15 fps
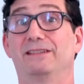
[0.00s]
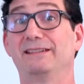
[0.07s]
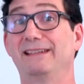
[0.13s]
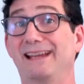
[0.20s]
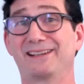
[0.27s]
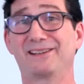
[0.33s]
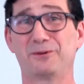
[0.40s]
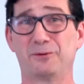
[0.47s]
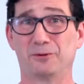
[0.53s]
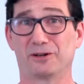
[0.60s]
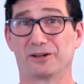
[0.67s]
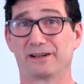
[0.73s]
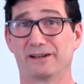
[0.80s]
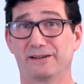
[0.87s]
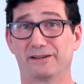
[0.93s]
Not gonna
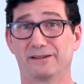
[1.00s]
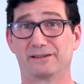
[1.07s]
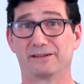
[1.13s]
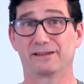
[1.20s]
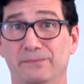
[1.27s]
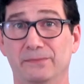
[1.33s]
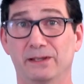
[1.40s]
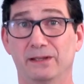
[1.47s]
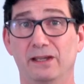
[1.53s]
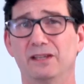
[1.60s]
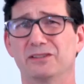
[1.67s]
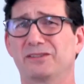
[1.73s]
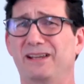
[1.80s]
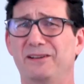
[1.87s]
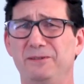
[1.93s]
work.
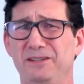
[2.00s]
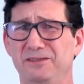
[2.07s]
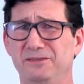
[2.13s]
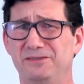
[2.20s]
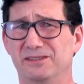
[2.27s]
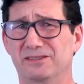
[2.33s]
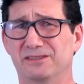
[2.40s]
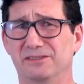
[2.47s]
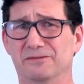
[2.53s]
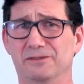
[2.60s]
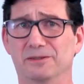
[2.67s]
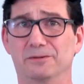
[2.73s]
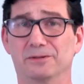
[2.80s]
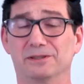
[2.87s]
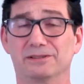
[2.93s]
So how do we use this in the
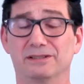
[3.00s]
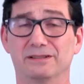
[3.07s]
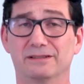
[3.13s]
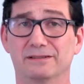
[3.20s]
real world?